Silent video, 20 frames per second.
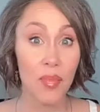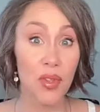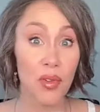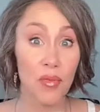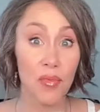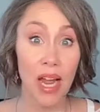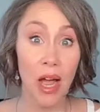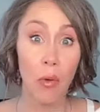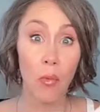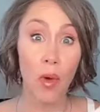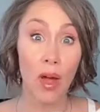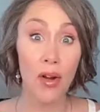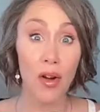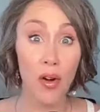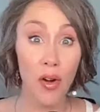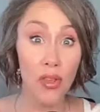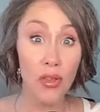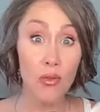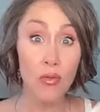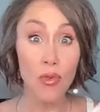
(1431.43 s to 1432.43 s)
So now what
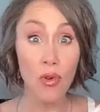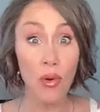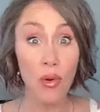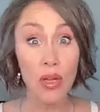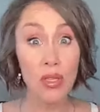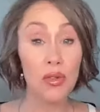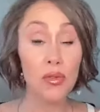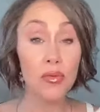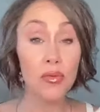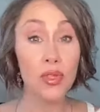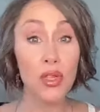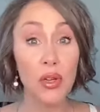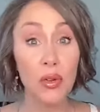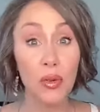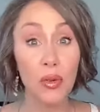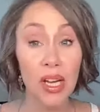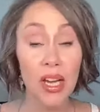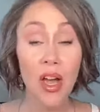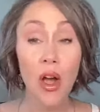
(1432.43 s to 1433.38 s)
are you going to do?